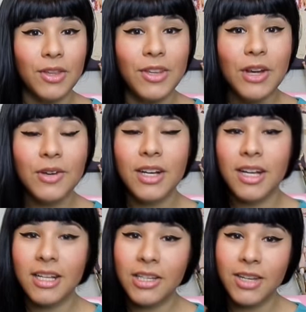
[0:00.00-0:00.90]
So
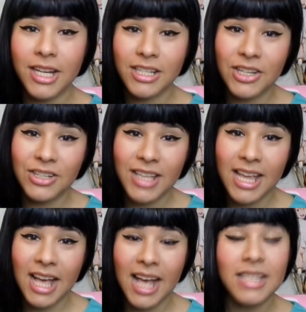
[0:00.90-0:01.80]
until next
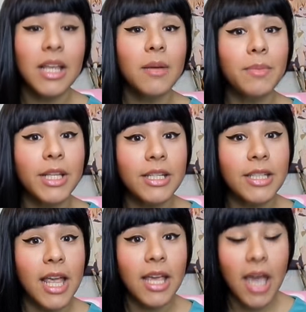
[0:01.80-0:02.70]
Thursday guys, Please
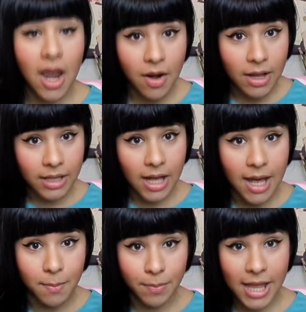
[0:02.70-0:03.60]
take care,
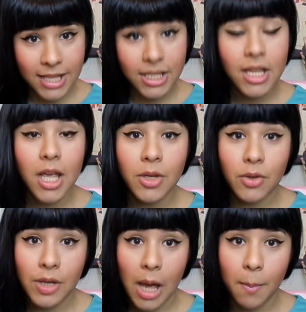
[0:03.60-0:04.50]
God bless, and
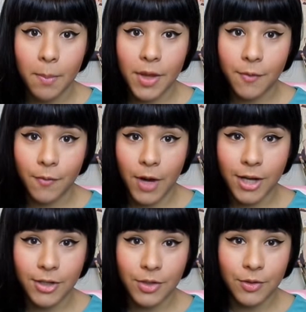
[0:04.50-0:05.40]
do not be
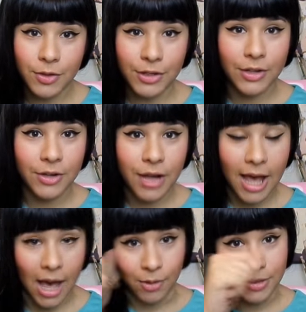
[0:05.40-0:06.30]
afraid to nerd
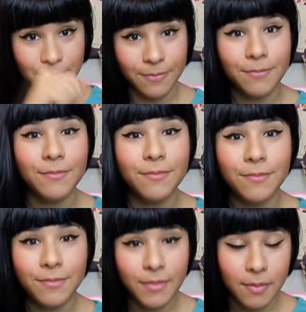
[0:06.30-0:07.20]
out.
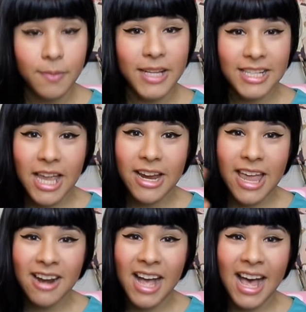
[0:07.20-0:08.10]
Please take
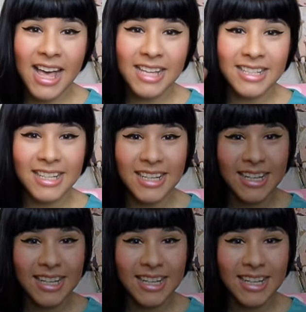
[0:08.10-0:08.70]
care, guys.